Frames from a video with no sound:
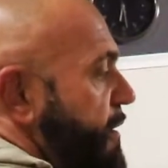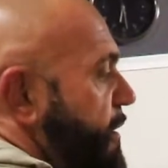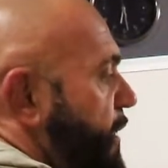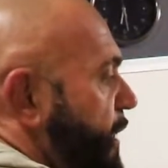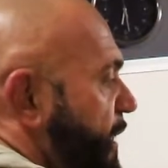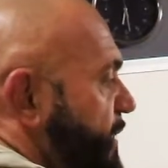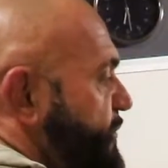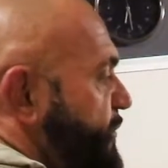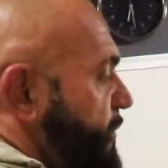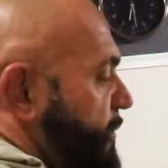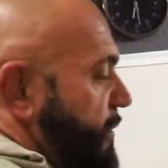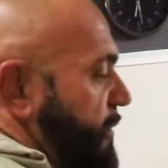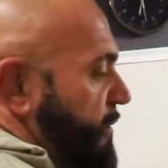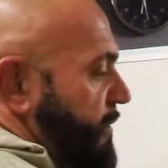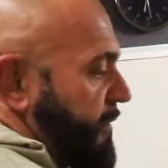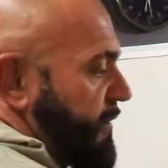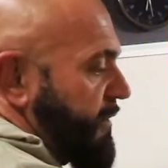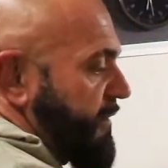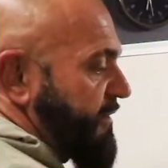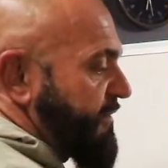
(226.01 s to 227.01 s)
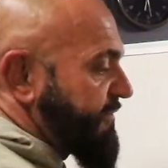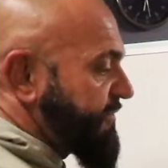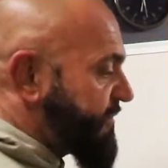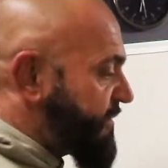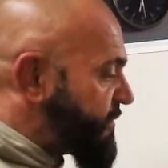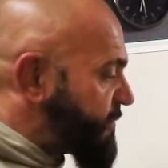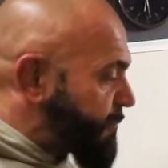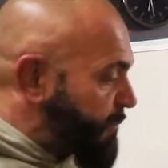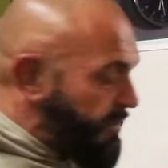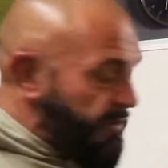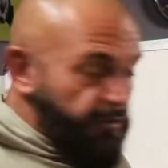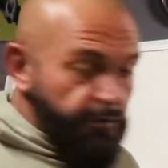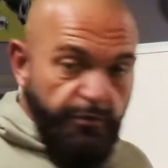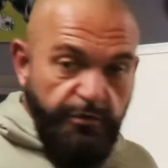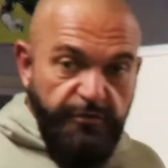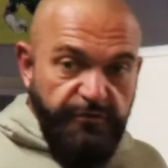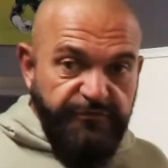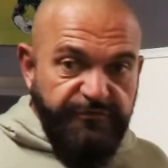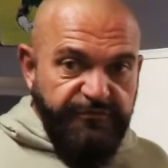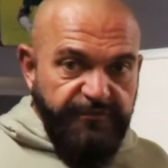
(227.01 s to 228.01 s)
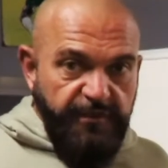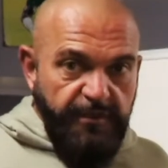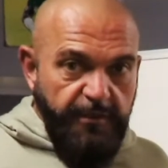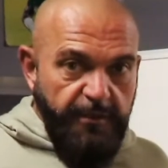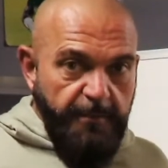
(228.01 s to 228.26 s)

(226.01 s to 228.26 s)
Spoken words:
hydrolysis because